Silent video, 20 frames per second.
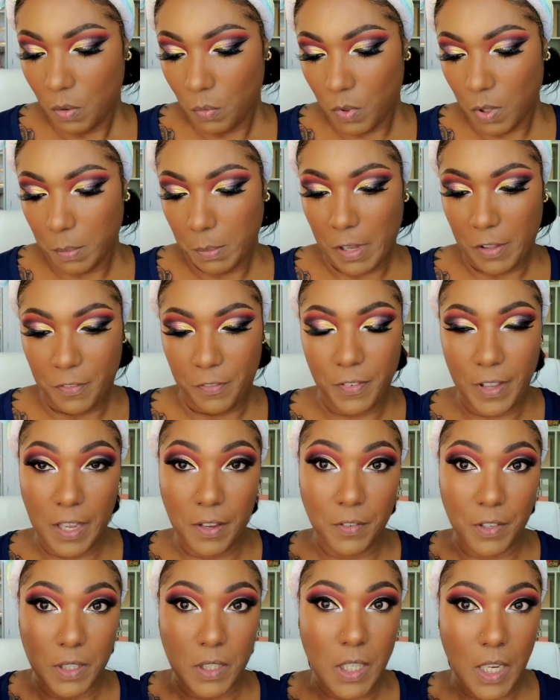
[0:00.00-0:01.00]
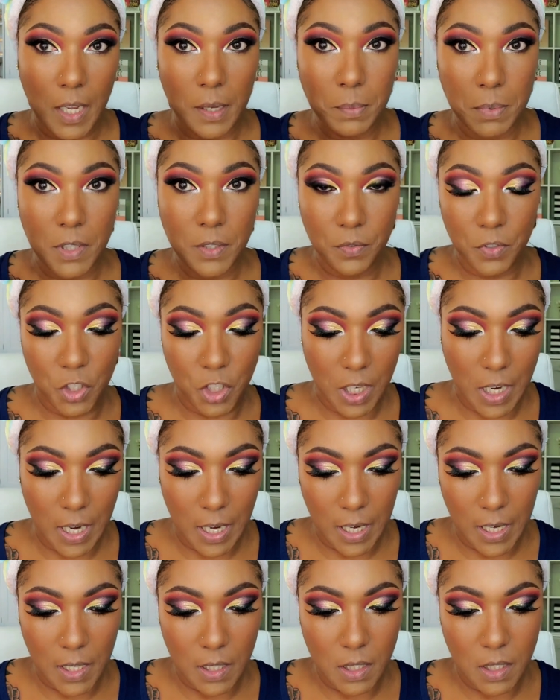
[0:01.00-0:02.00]
one of my favorite types of
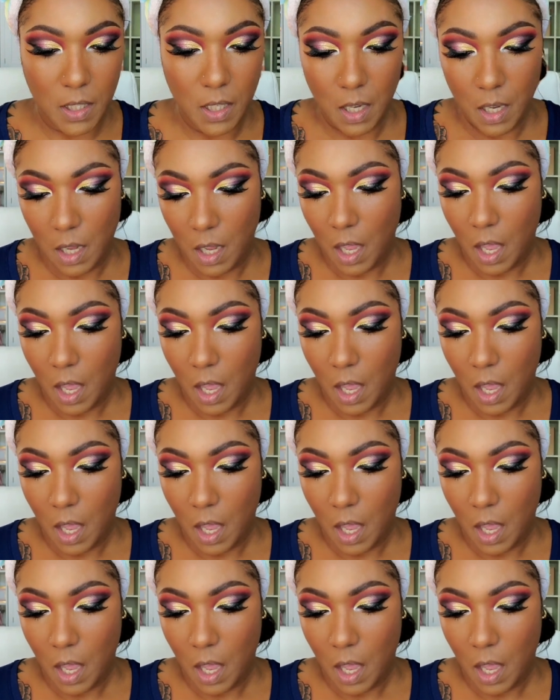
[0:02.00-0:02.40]
shades